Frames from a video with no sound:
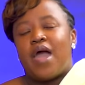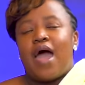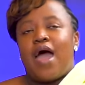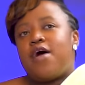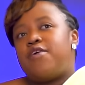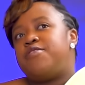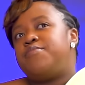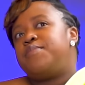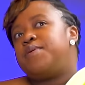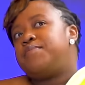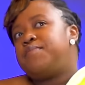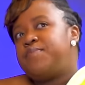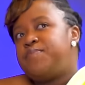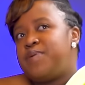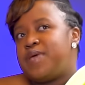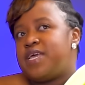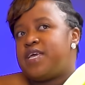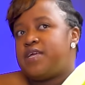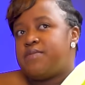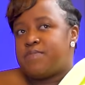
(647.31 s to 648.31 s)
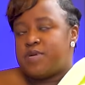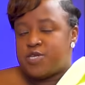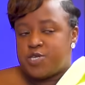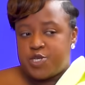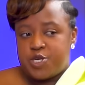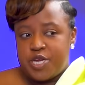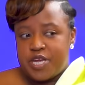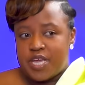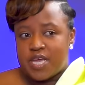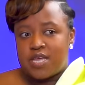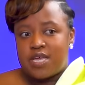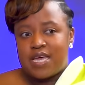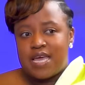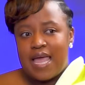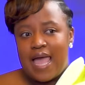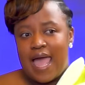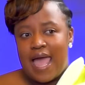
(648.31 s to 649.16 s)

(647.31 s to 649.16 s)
I remember being in matric,